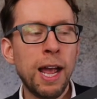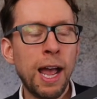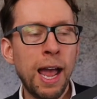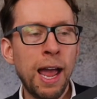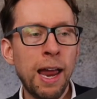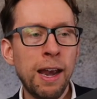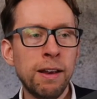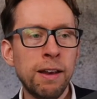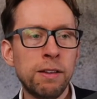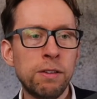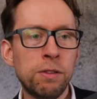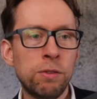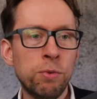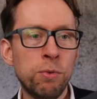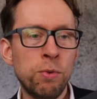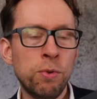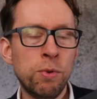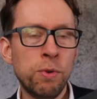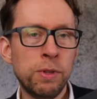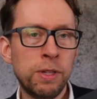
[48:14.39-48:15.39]
and
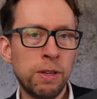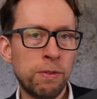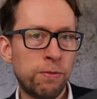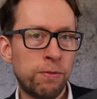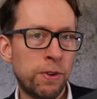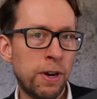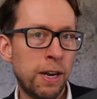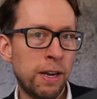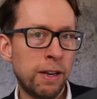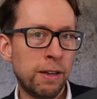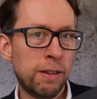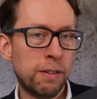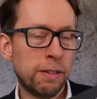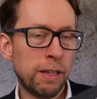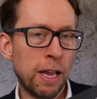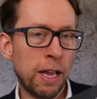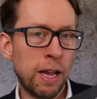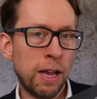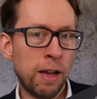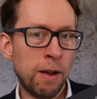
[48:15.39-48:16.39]
to different
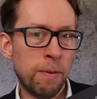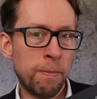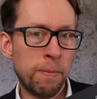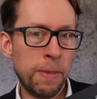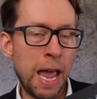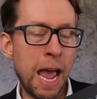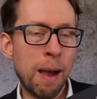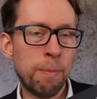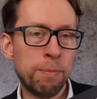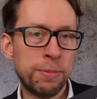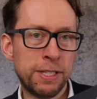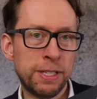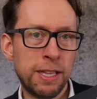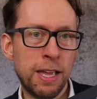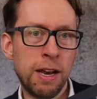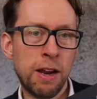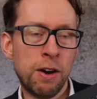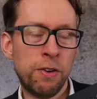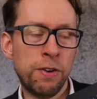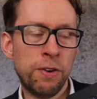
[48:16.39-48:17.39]
um, apps
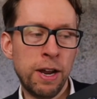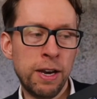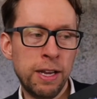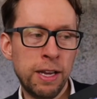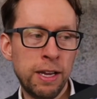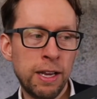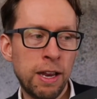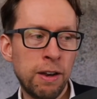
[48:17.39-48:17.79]
that are running.